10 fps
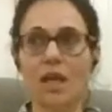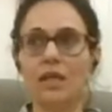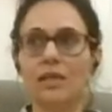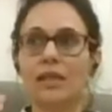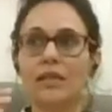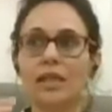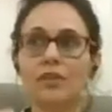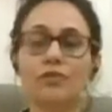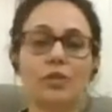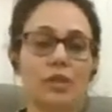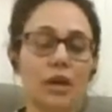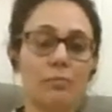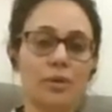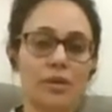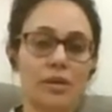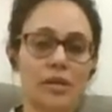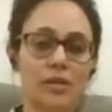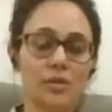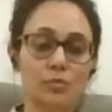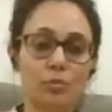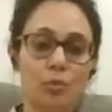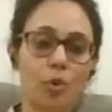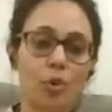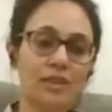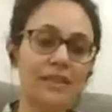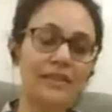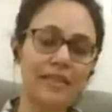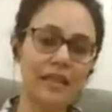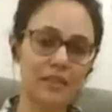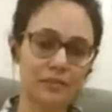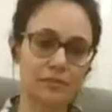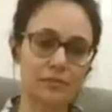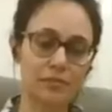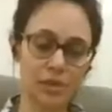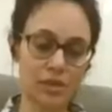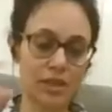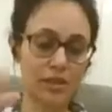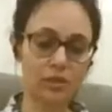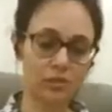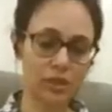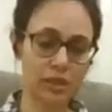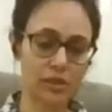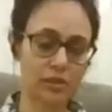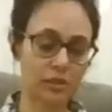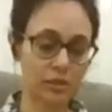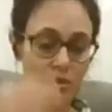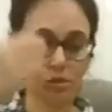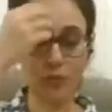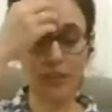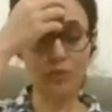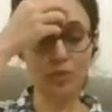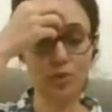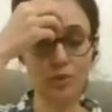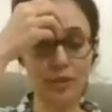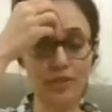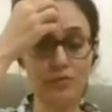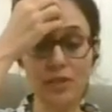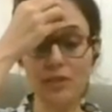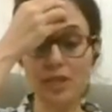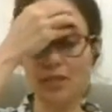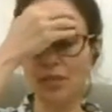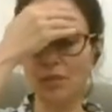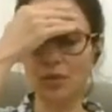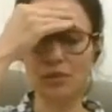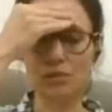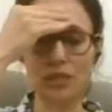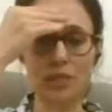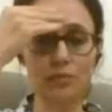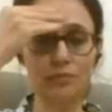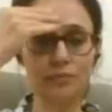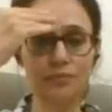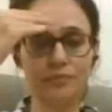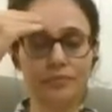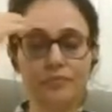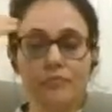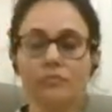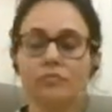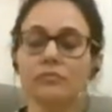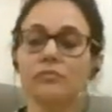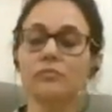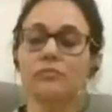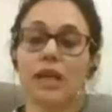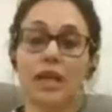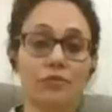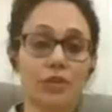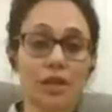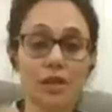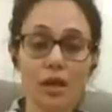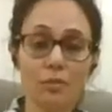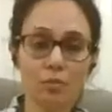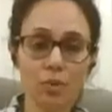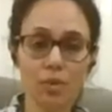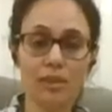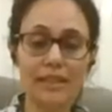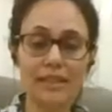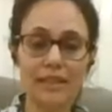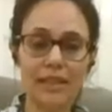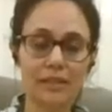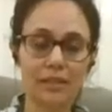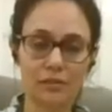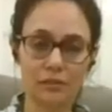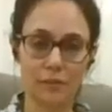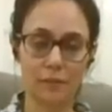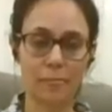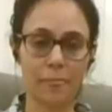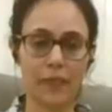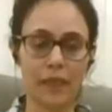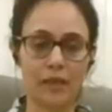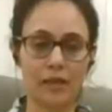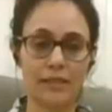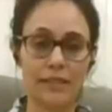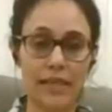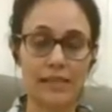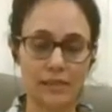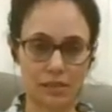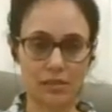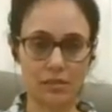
that if the number is more than 10, because there are 24 or 25 signs I'm going to tell you. If there are more than 10 yes,